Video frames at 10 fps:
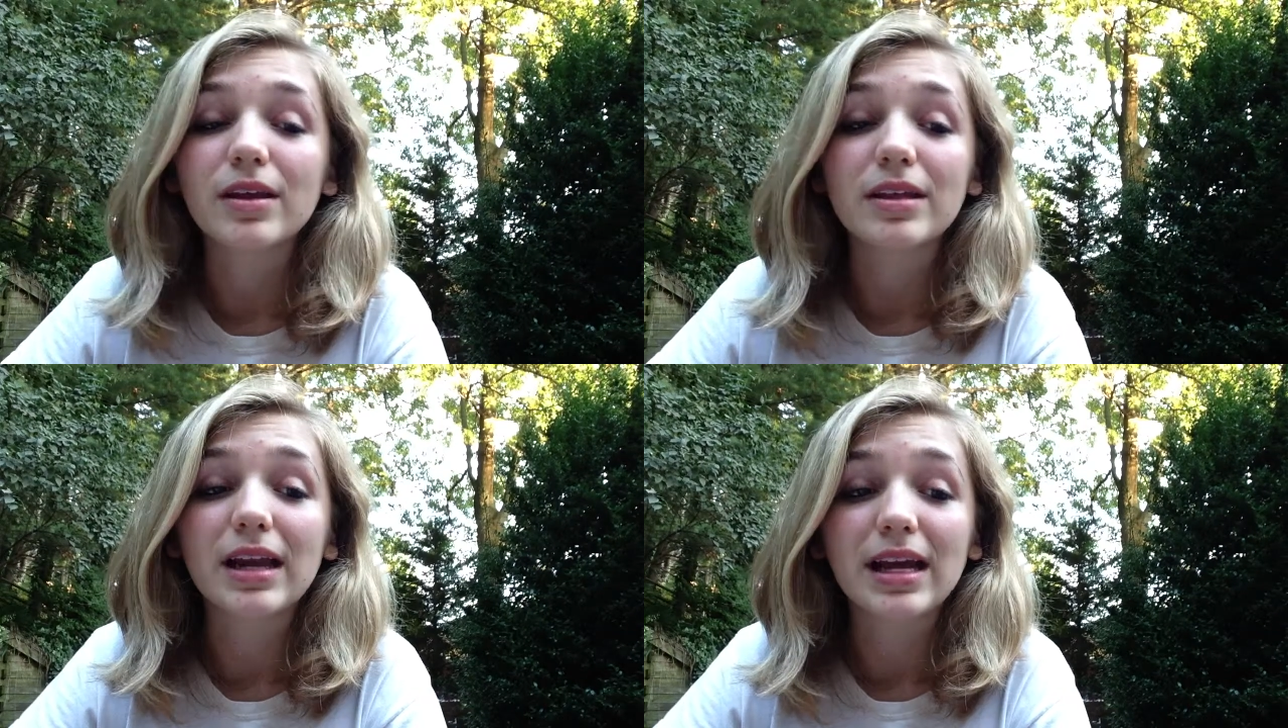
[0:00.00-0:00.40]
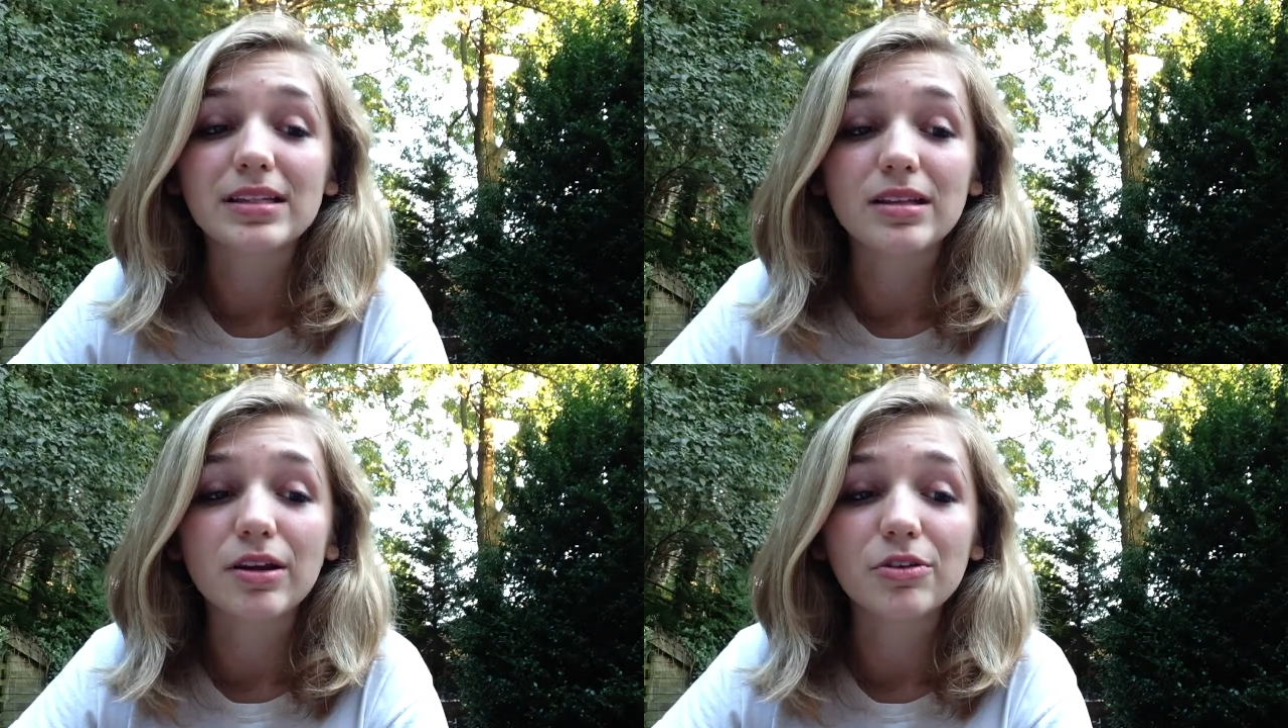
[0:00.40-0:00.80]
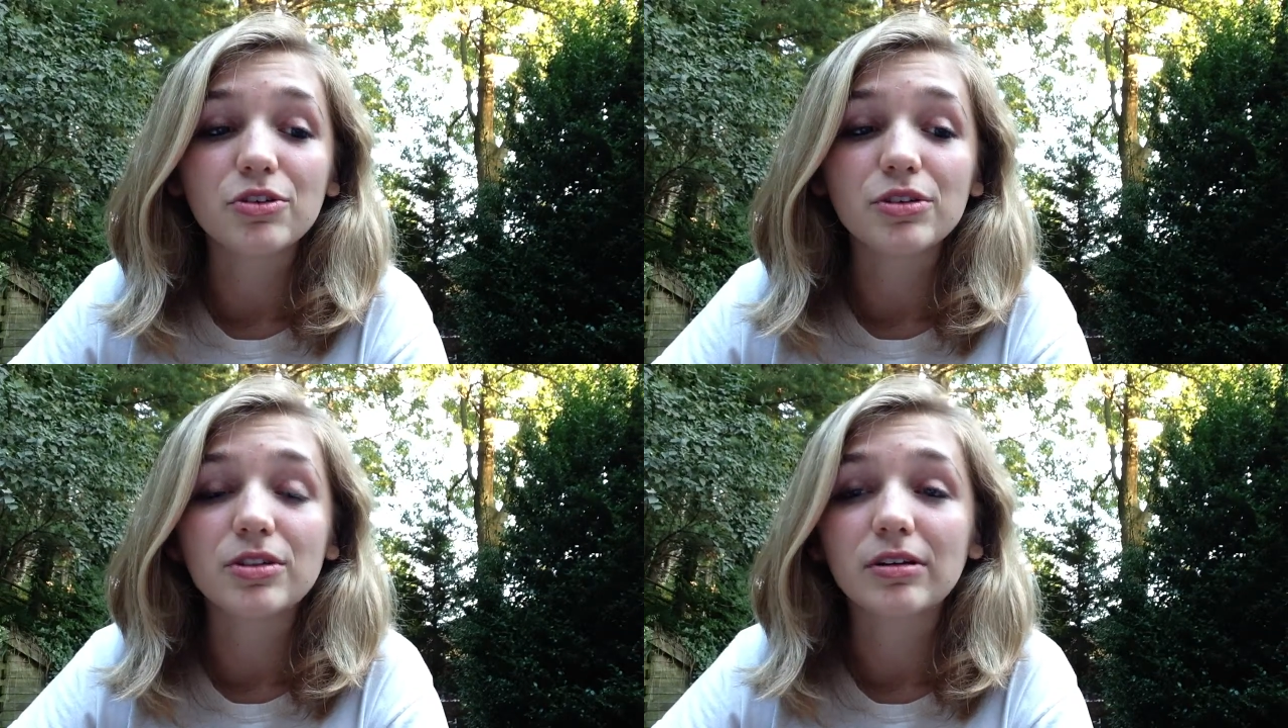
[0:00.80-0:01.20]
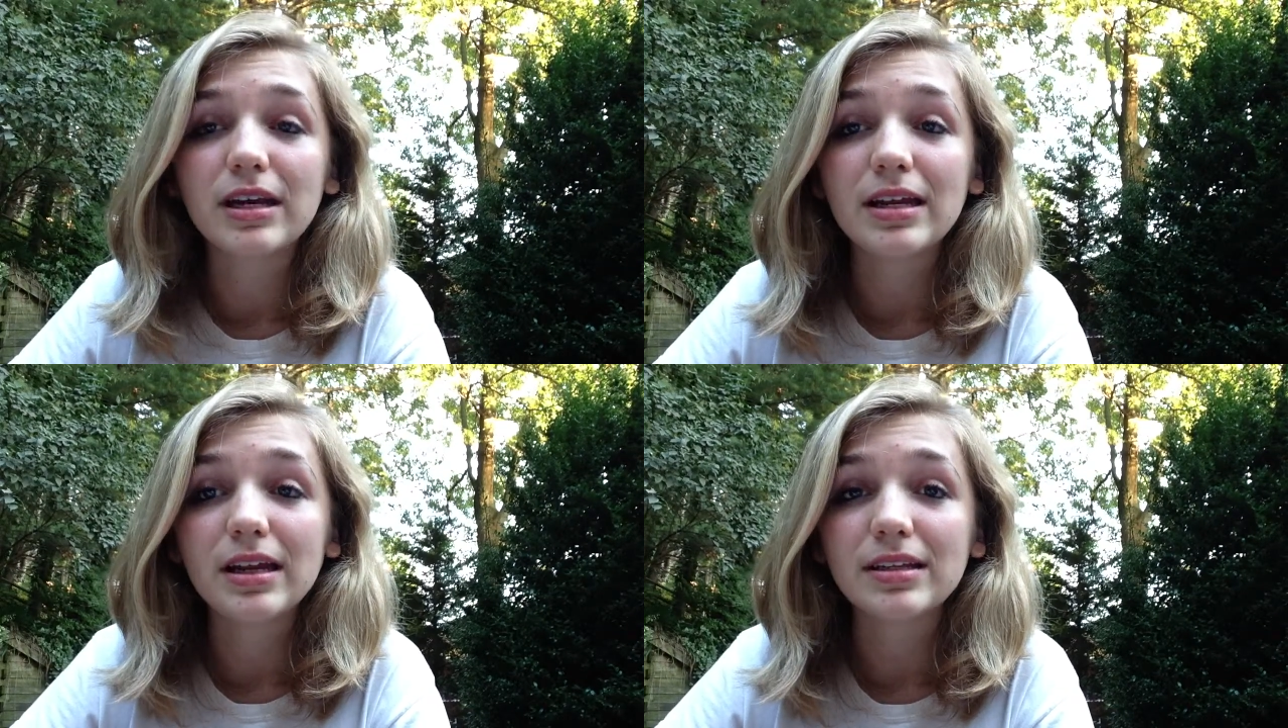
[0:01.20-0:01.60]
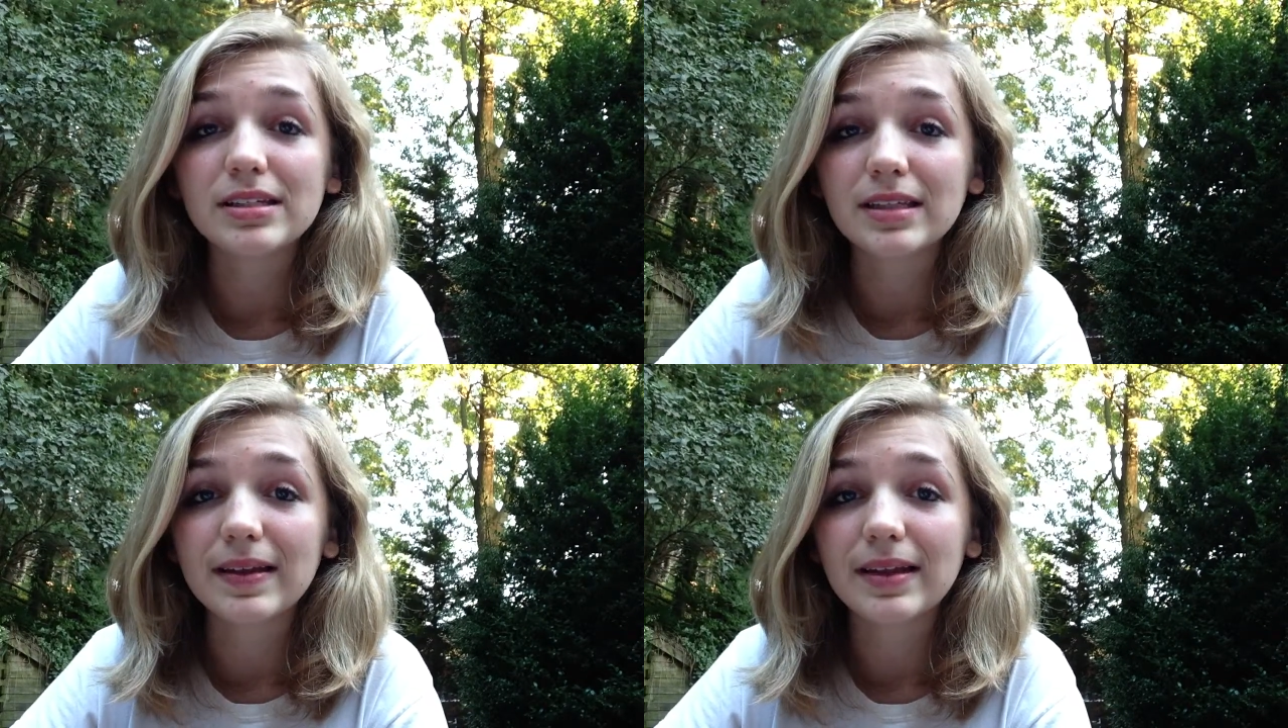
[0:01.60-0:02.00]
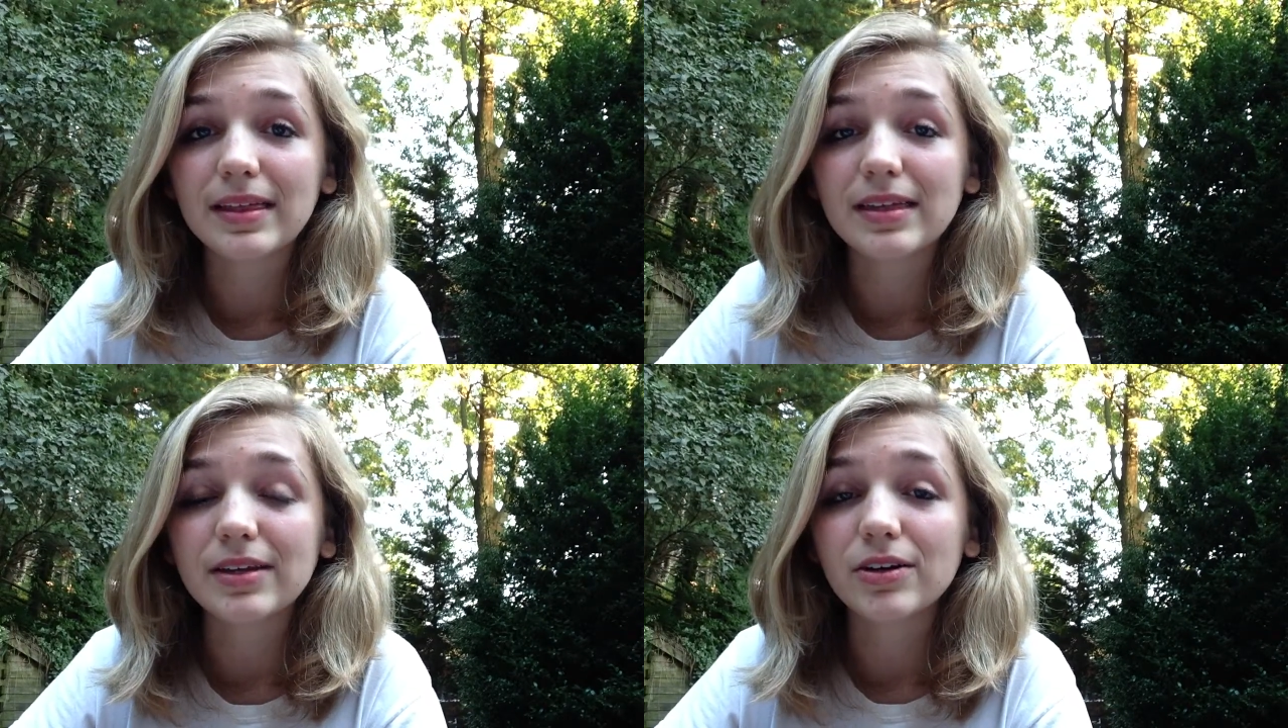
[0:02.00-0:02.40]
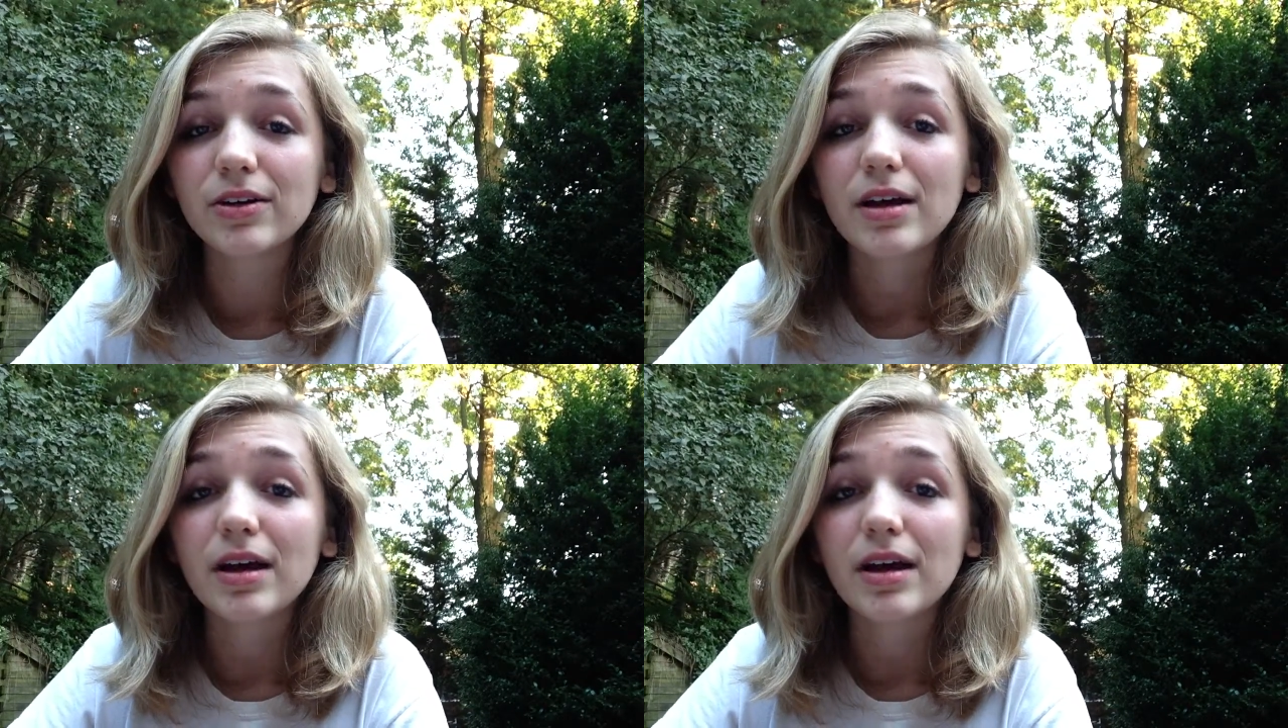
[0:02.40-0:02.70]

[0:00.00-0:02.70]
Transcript: that it has a larger screen, it is slightly thinner,